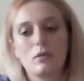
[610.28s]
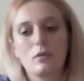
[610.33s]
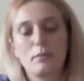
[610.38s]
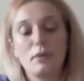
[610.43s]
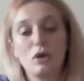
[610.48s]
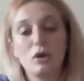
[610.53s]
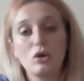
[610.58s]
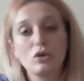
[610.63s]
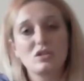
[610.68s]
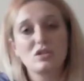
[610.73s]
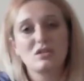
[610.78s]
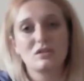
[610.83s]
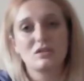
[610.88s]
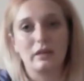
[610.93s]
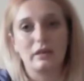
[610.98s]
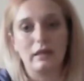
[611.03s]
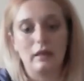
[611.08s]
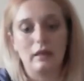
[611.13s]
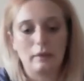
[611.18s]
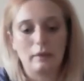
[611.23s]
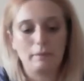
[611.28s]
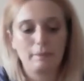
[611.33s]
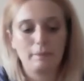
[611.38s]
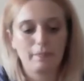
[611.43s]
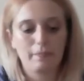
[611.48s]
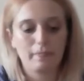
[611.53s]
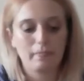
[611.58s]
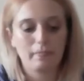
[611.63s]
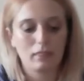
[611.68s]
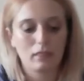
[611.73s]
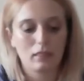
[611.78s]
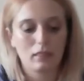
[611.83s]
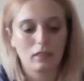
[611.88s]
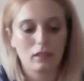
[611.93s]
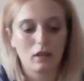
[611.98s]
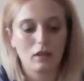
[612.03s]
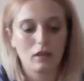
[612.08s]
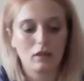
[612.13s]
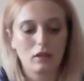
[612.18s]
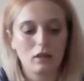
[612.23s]
Personally,
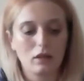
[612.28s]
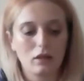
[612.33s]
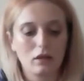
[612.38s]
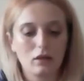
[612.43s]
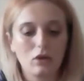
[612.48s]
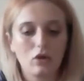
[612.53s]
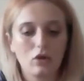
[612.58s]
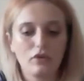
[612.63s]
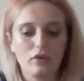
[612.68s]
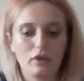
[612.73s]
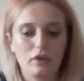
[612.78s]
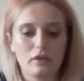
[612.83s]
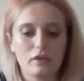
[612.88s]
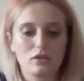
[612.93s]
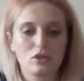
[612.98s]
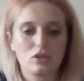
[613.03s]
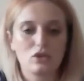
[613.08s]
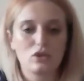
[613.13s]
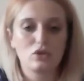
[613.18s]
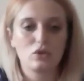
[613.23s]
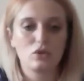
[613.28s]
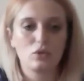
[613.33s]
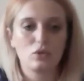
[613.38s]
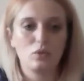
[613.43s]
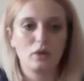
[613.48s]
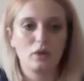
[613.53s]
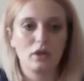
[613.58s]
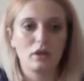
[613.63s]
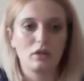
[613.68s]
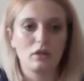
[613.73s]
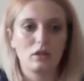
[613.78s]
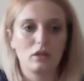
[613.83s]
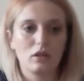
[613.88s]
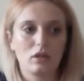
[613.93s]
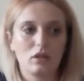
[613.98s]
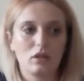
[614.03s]
I think a lot of it is to do with